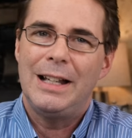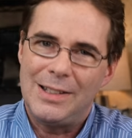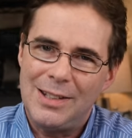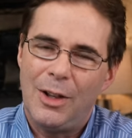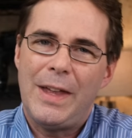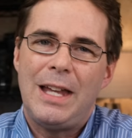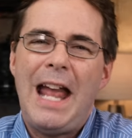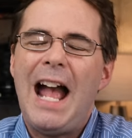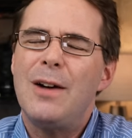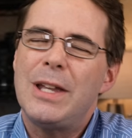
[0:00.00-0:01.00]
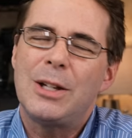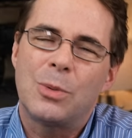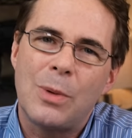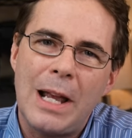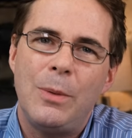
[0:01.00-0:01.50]
Until then, have a
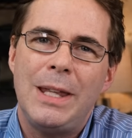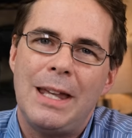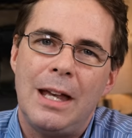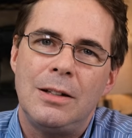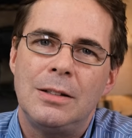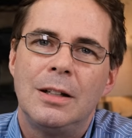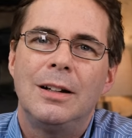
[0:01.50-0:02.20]
great weekend.